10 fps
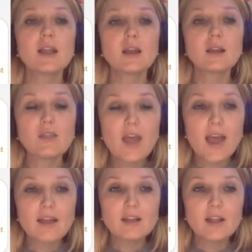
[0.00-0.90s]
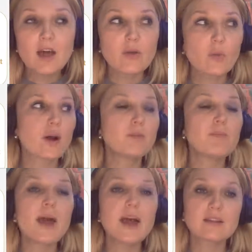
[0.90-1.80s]
Then another one,
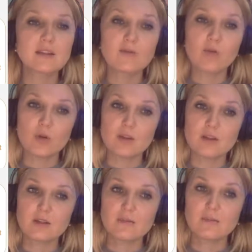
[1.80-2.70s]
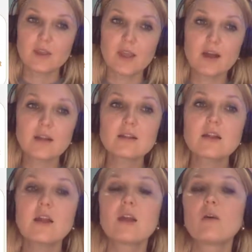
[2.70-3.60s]
passive voice. Yes,
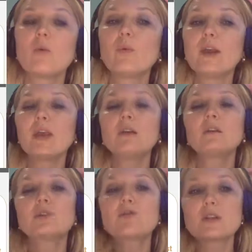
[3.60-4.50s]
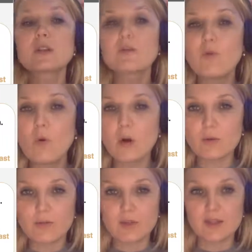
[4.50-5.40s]
we
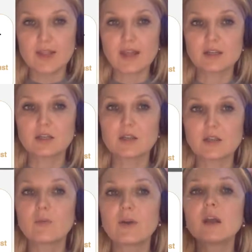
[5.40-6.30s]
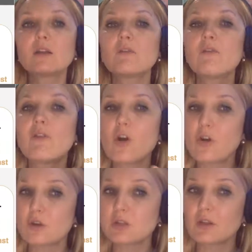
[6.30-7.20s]
transform this sentence. We
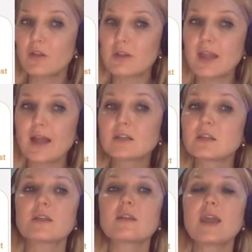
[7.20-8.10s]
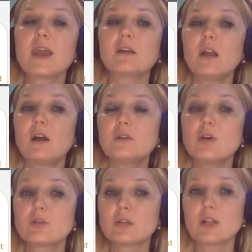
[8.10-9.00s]
convert the sentence, airline
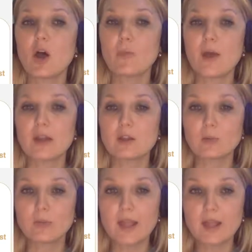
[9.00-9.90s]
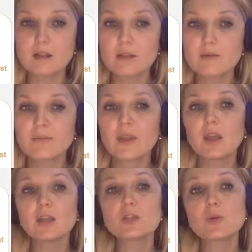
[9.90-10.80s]
don't allow pets on planes,
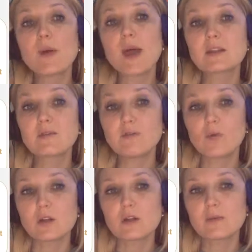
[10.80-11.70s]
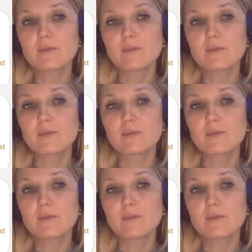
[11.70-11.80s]
into passive voice.